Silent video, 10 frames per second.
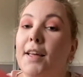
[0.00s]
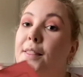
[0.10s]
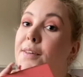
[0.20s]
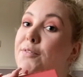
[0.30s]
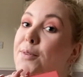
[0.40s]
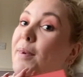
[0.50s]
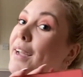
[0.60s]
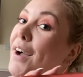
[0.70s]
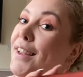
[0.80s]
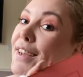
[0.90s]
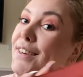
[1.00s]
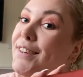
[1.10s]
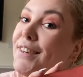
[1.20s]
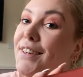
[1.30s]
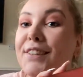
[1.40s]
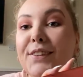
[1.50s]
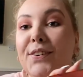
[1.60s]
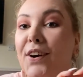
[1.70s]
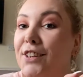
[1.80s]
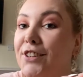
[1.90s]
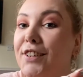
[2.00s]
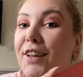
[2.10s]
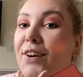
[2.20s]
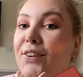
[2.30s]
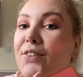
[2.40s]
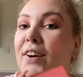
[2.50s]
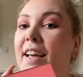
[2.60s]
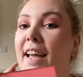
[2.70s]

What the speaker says: Then for my highlighter, you all should know